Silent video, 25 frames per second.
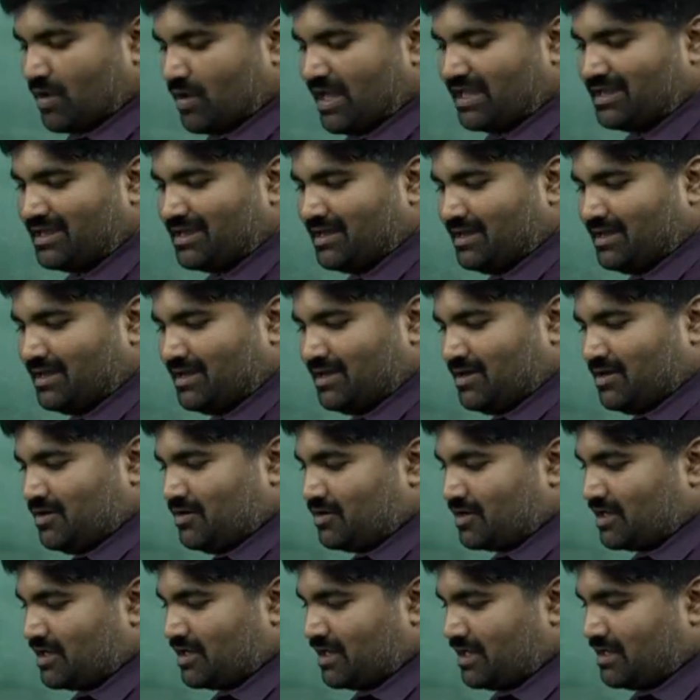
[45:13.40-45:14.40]
to y,
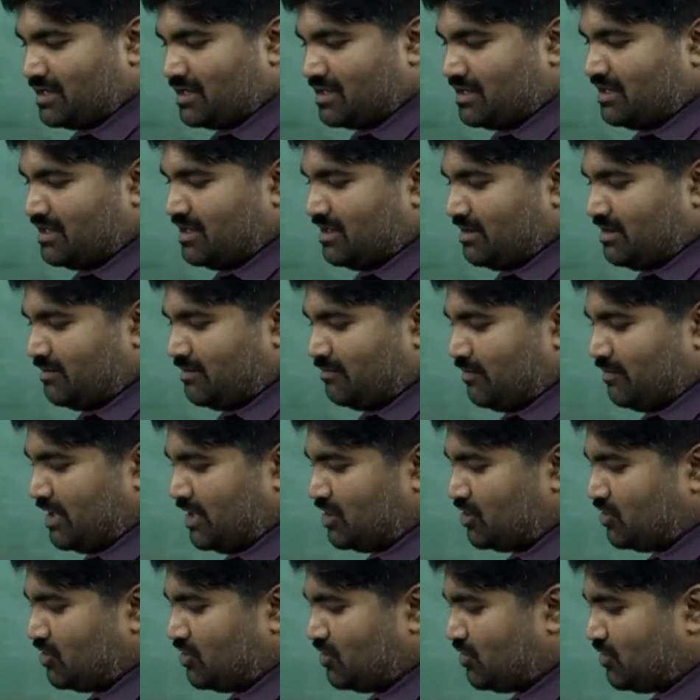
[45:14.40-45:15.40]
okay,
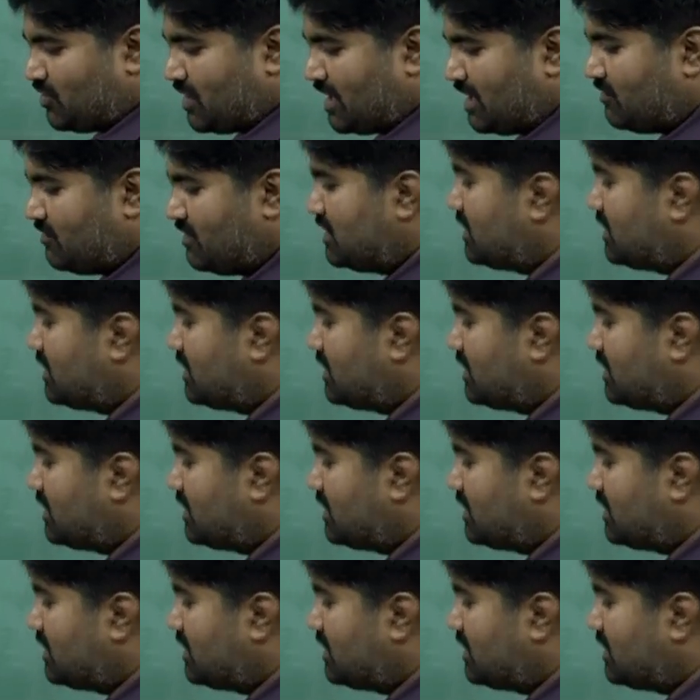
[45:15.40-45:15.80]
b to